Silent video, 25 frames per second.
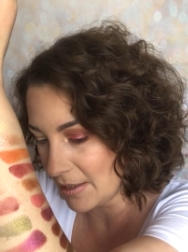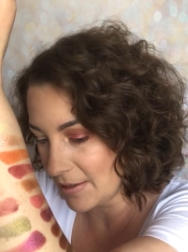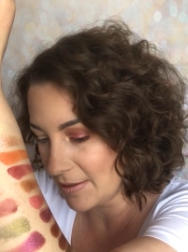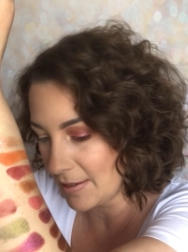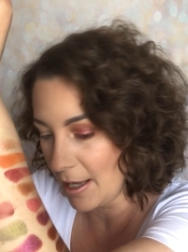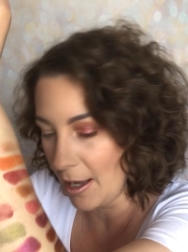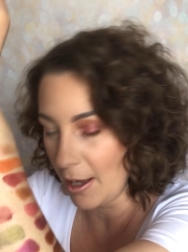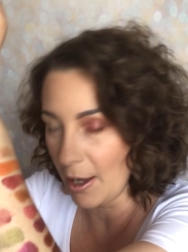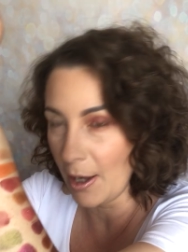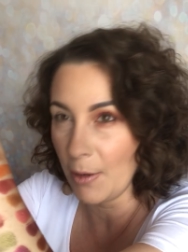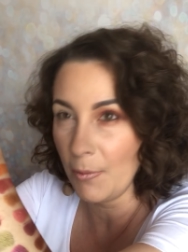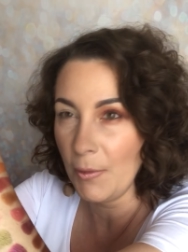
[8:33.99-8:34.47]

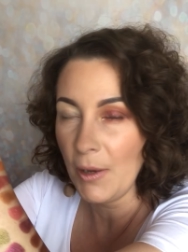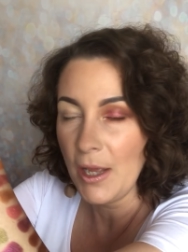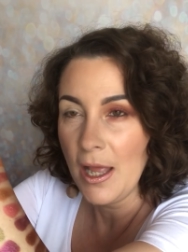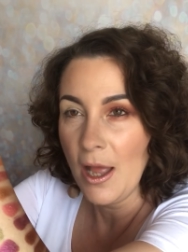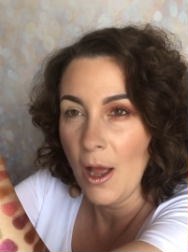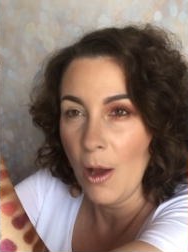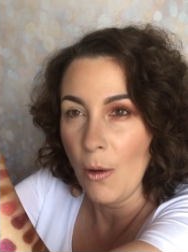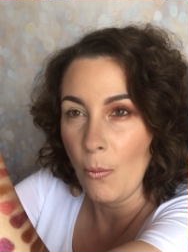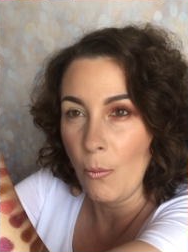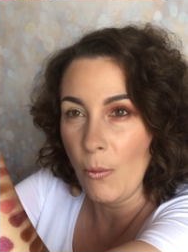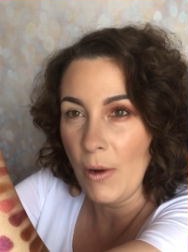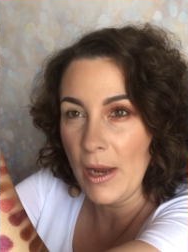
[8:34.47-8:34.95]
So
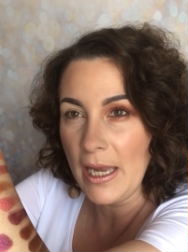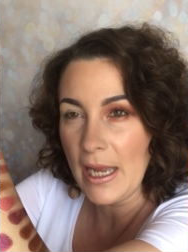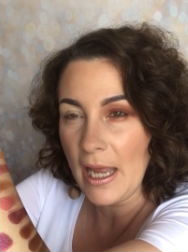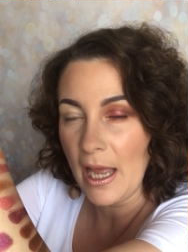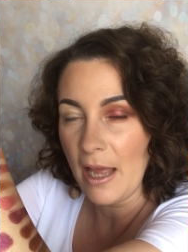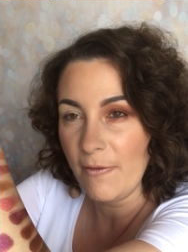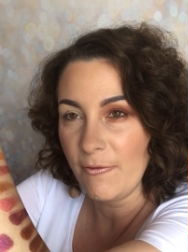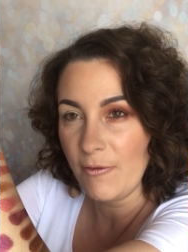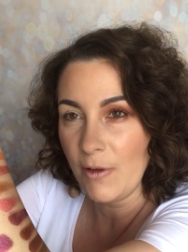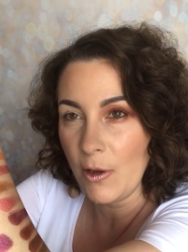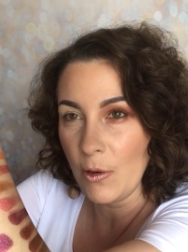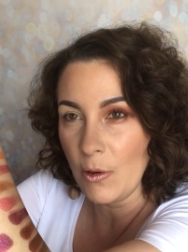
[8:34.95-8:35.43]
we
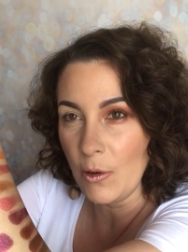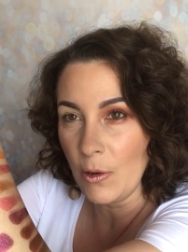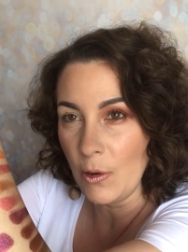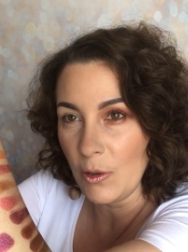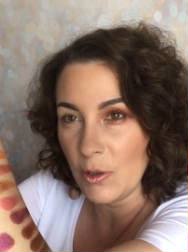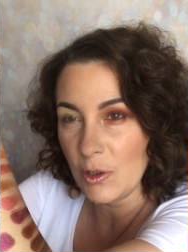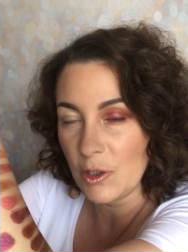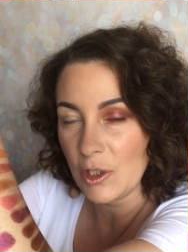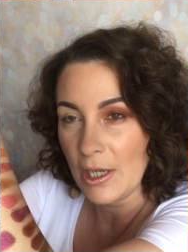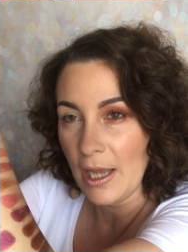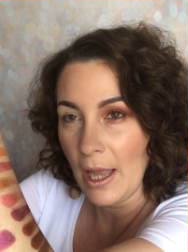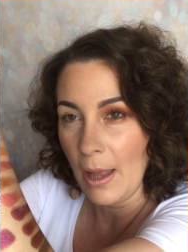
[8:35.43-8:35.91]
have
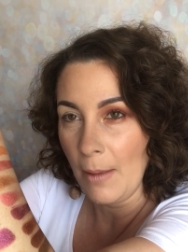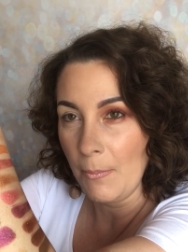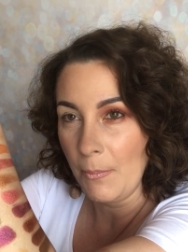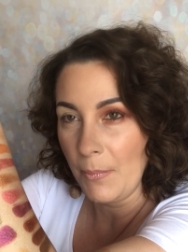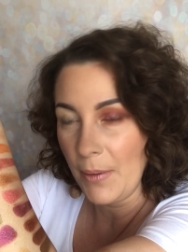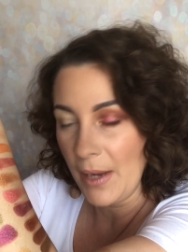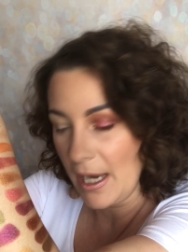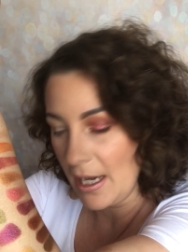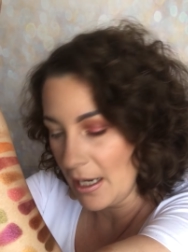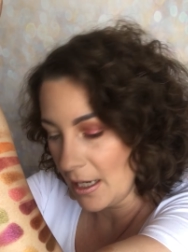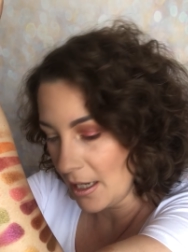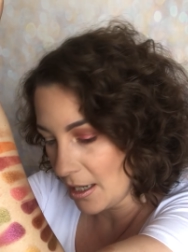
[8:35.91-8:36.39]
got
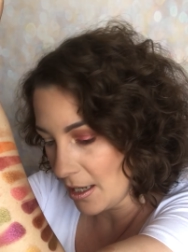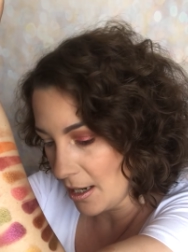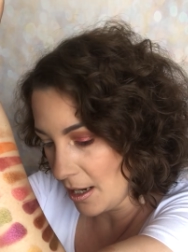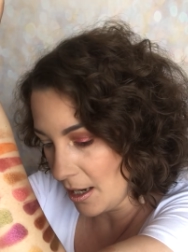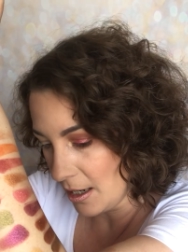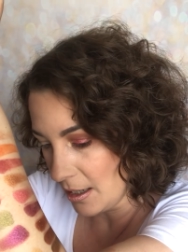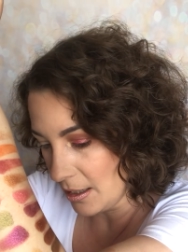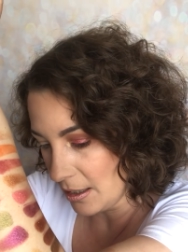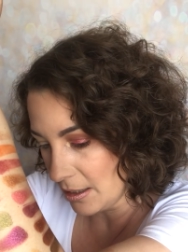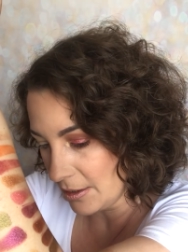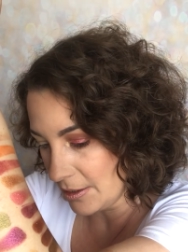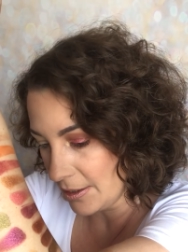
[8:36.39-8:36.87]
Pina
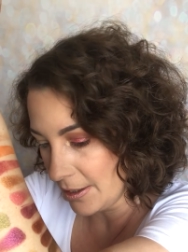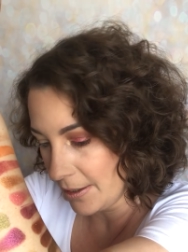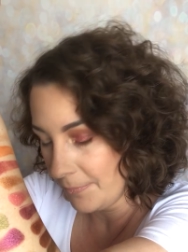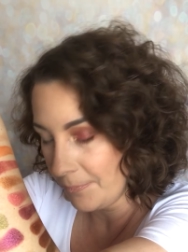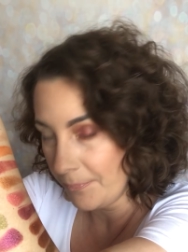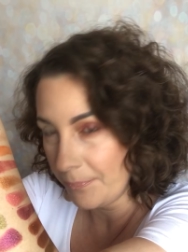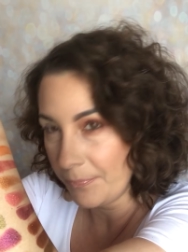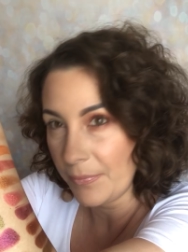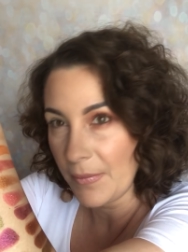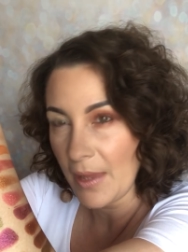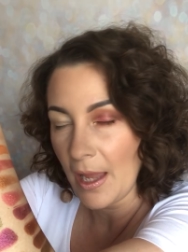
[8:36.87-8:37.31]
Colada.